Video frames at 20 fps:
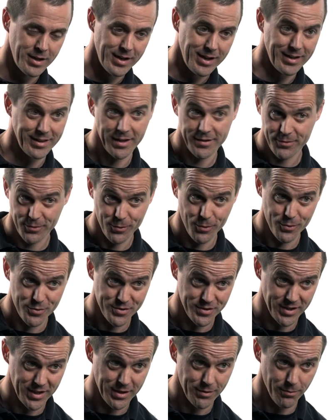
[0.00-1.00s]
Unless, of
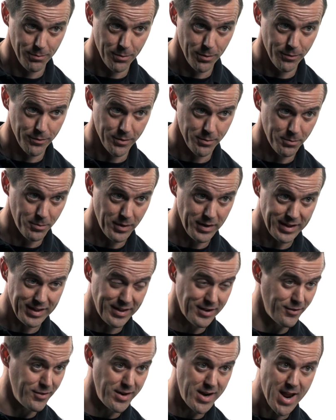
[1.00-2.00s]
course, you need to remove them. But
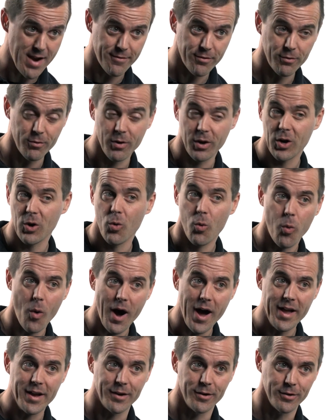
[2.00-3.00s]
they're never
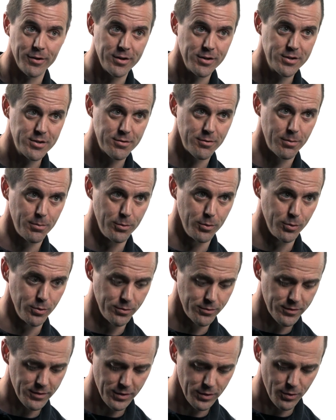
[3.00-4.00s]
required to
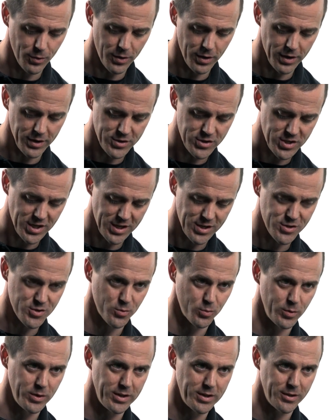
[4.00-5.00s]
remove in order to change
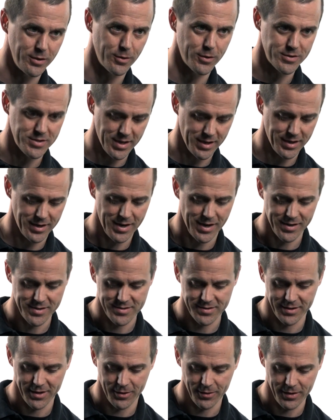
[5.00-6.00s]
a wheel or take an
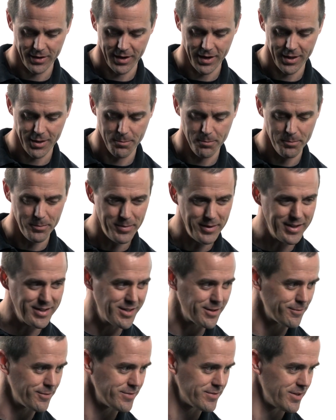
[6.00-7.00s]
axle out. And the big
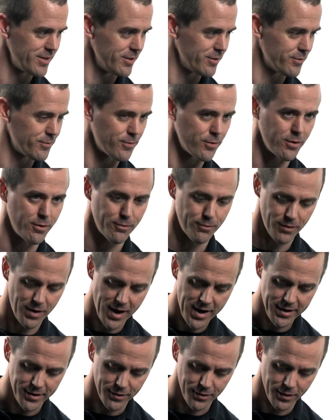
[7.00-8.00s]
difference that is for a
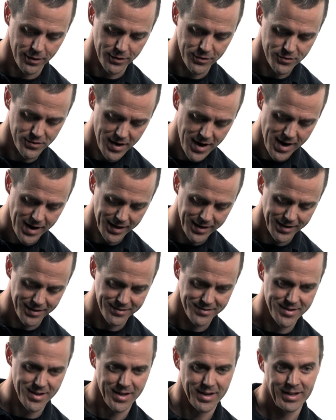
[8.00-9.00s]
rider on track
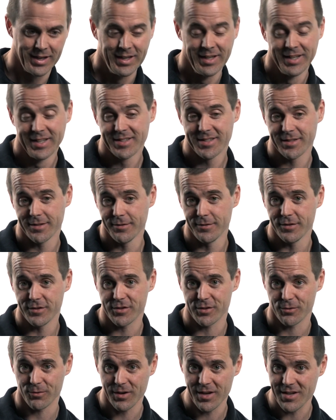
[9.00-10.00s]
is that some of us
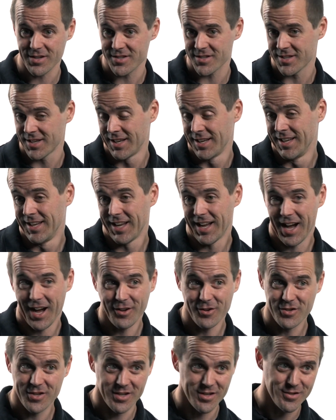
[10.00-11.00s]
that race,
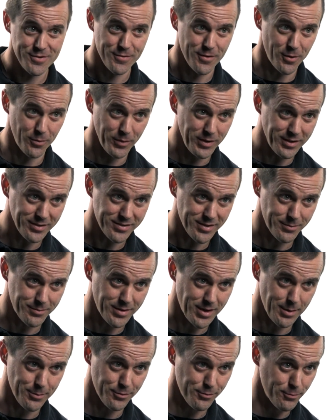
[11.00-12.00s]
I'll change front wheels
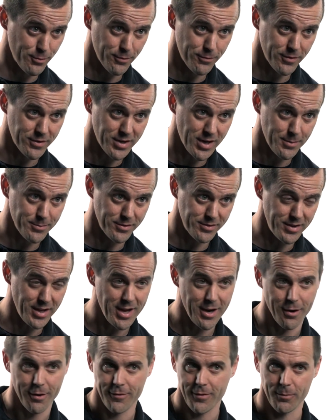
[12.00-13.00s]
sometimes 3 or 4 times a
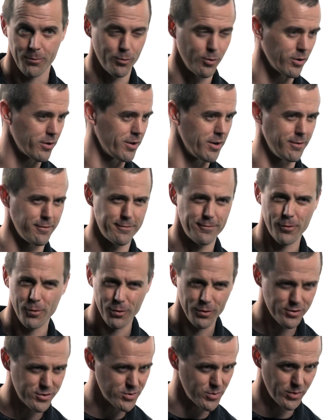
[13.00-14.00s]
day, or if I'm working on
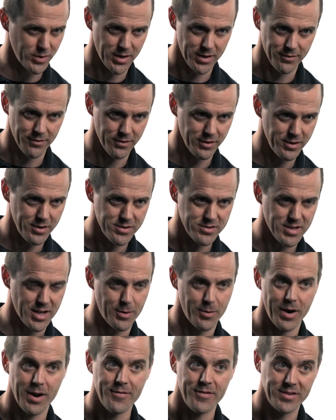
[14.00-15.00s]
forks or whatever it is, I
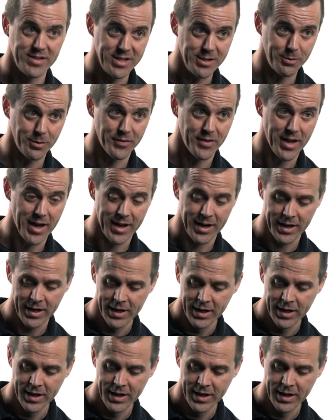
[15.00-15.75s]
don't have to deal with that.